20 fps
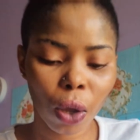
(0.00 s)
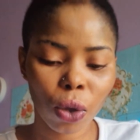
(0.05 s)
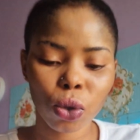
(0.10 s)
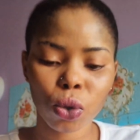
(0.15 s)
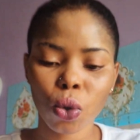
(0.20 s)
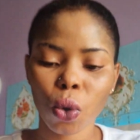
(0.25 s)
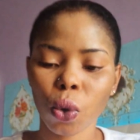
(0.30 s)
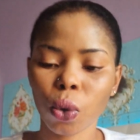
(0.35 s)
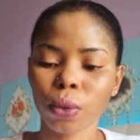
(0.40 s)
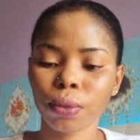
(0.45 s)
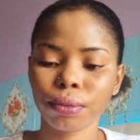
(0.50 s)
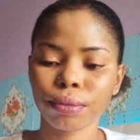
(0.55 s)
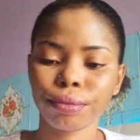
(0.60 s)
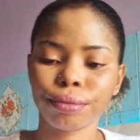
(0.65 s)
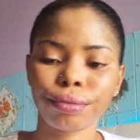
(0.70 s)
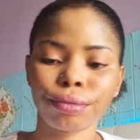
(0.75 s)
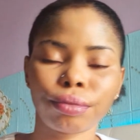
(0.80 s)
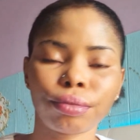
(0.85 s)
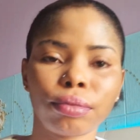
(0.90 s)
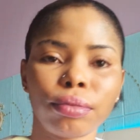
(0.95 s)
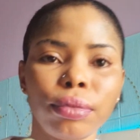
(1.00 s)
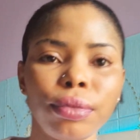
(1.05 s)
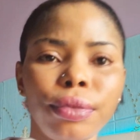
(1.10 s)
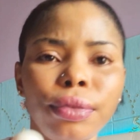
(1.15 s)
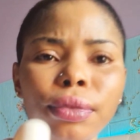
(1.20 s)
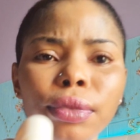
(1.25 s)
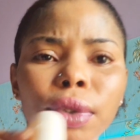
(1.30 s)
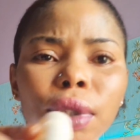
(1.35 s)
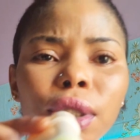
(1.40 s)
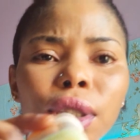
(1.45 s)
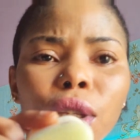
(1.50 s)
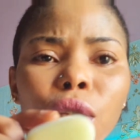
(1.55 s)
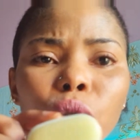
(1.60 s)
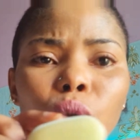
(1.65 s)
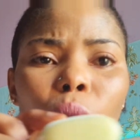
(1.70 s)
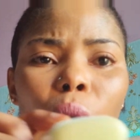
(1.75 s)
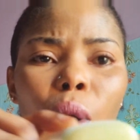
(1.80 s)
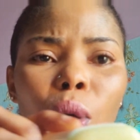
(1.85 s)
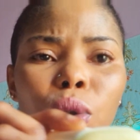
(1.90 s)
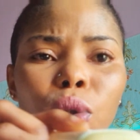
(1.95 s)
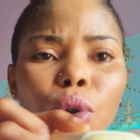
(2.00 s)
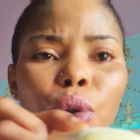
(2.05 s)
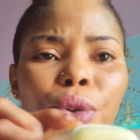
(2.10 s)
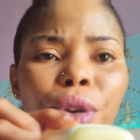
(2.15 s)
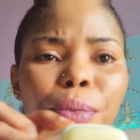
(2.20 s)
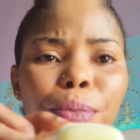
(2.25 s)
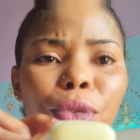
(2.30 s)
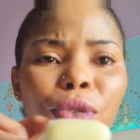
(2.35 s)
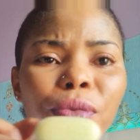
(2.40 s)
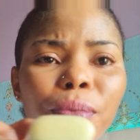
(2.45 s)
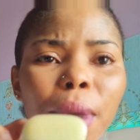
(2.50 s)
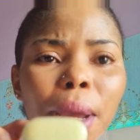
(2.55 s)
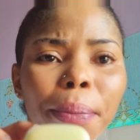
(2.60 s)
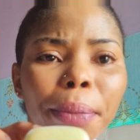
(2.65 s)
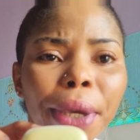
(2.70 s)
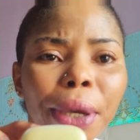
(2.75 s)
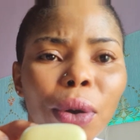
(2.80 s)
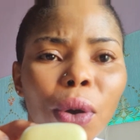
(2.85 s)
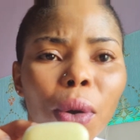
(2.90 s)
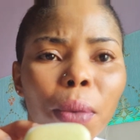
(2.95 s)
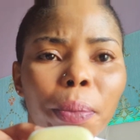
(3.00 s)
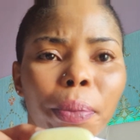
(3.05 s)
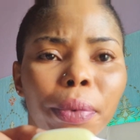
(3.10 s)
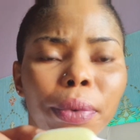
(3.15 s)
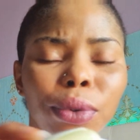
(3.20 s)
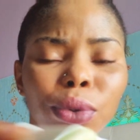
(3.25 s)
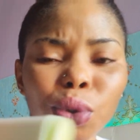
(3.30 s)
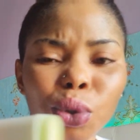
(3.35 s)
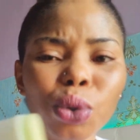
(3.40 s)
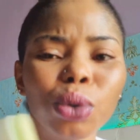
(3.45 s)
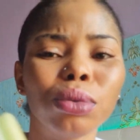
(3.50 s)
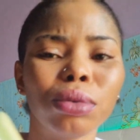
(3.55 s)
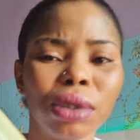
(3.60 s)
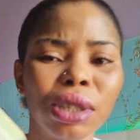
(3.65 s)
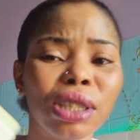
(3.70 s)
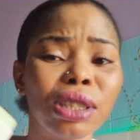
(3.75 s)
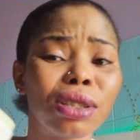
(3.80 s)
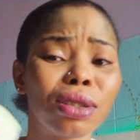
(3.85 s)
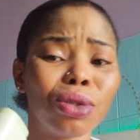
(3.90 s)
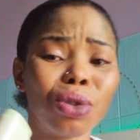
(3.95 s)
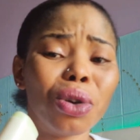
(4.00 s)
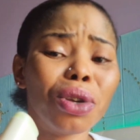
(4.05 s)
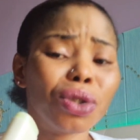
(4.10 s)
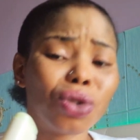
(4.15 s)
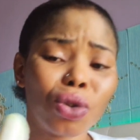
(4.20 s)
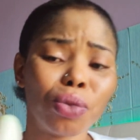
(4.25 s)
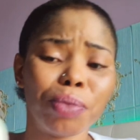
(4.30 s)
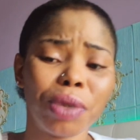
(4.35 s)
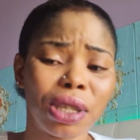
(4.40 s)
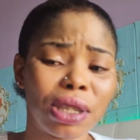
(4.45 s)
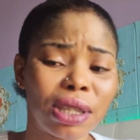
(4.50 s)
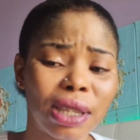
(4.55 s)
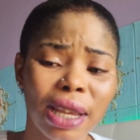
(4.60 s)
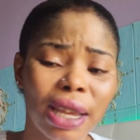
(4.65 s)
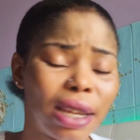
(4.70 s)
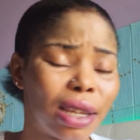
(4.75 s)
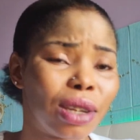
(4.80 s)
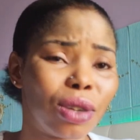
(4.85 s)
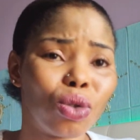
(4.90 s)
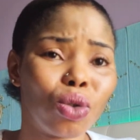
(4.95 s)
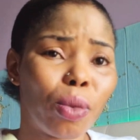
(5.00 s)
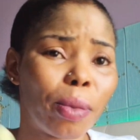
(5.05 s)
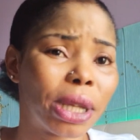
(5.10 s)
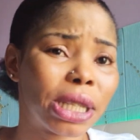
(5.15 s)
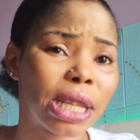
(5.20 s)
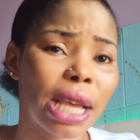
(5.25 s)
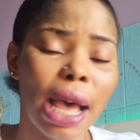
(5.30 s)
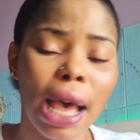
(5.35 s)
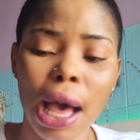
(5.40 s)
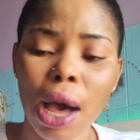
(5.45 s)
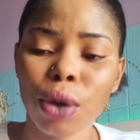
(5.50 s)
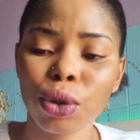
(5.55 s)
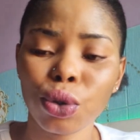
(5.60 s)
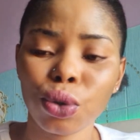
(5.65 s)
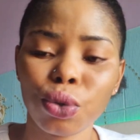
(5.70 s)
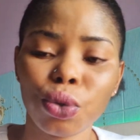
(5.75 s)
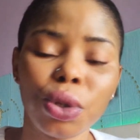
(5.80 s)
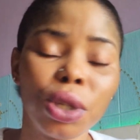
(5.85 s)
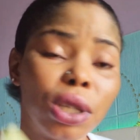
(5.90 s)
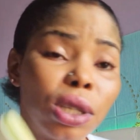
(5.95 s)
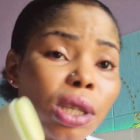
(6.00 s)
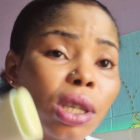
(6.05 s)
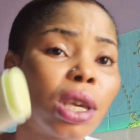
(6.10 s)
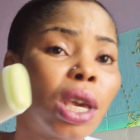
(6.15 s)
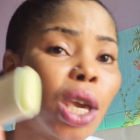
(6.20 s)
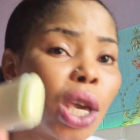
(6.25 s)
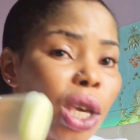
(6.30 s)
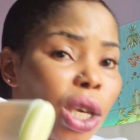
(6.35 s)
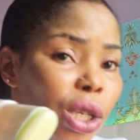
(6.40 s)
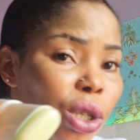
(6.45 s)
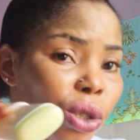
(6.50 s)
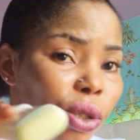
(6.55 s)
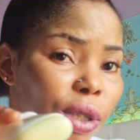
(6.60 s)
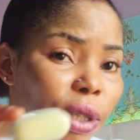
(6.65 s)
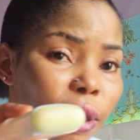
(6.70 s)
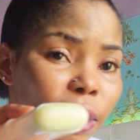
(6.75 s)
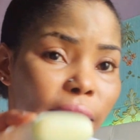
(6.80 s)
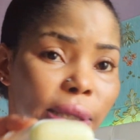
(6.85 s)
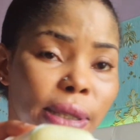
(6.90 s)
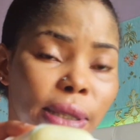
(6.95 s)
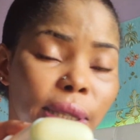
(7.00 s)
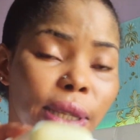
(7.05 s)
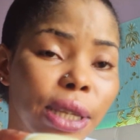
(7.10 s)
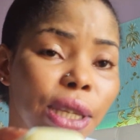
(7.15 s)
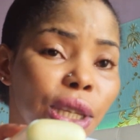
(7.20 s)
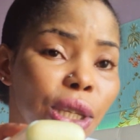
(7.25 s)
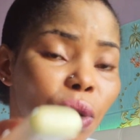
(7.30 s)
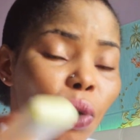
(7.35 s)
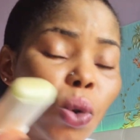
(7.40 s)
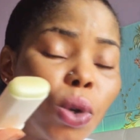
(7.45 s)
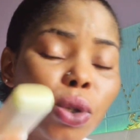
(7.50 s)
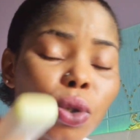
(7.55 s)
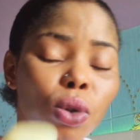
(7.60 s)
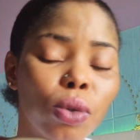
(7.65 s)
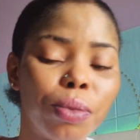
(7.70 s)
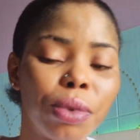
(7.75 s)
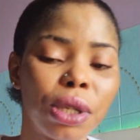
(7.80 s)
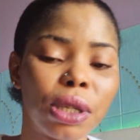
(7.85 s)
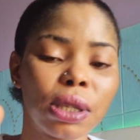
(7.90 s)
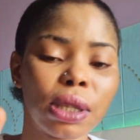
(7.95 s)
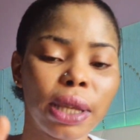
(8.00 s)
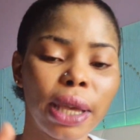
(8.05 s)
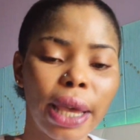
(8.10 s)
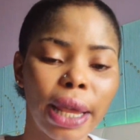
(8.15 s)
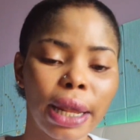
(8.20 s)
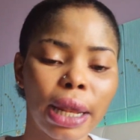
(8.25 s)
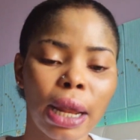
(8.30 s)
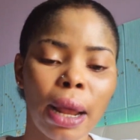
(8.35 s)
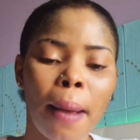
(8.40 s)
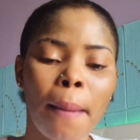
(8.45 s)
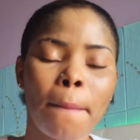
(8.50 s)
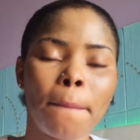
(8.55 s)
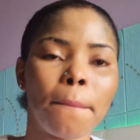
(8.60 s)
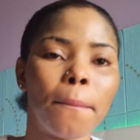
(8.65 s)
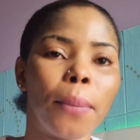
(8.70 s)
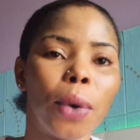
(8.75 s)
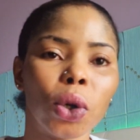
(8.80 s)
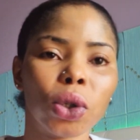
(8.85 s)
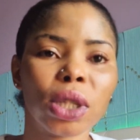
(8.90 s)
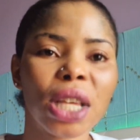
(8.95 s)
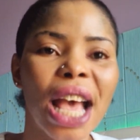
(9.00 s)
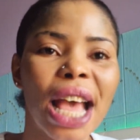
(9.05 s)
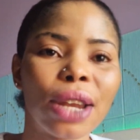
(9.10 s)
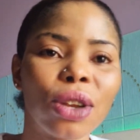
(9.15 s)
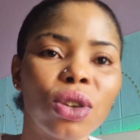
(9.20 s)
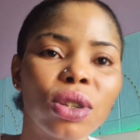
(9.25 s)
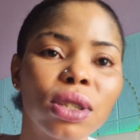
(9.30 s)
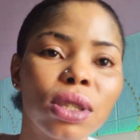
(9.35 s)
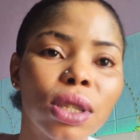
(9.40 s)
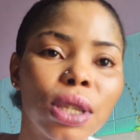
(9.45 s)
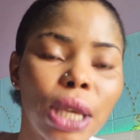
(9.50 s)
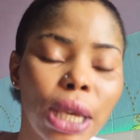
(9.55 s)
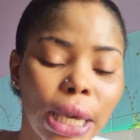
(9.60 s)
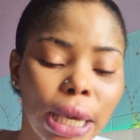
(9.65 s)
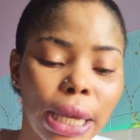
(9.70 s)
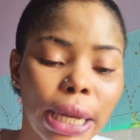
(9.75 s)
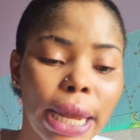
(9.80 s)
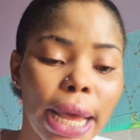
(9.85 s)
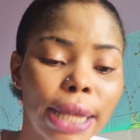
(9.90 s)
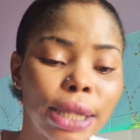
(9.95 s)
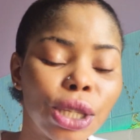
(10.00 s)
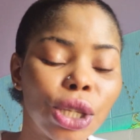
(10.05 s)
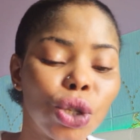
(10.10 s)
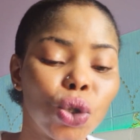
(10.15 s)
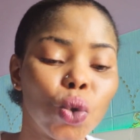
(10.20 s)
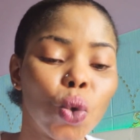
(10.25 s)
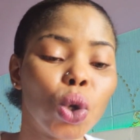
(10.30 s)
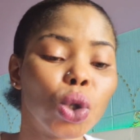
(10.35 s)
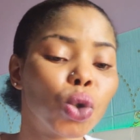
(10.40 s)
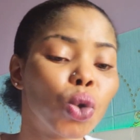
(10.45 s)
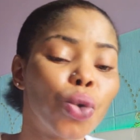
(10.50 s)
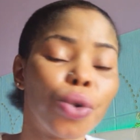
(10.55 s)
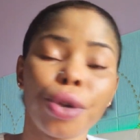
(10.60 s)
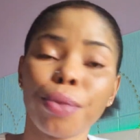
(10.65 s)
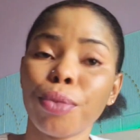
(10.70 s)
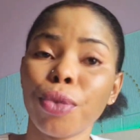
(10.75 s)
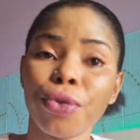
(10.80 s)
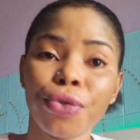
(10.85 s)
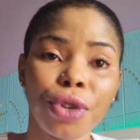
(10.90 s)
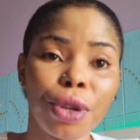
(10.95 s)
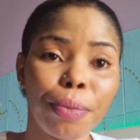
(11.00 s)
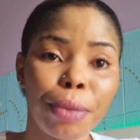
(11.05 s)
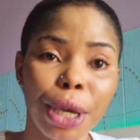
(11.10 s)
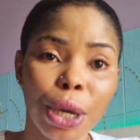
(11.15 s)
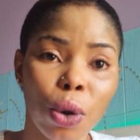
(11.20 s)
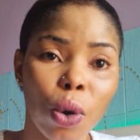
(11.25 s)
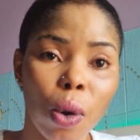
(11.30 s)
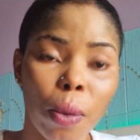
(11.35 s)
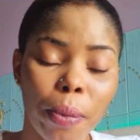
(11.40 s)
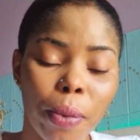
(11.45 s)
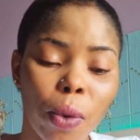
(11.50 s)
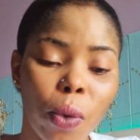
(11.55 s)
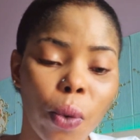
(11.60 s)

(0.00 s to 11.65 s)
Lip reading: So this one also removed my makeup. You know, it's going to be stained no matter how you do it. The stick is going to be stained, but I don't think that it's going to remove the makeup.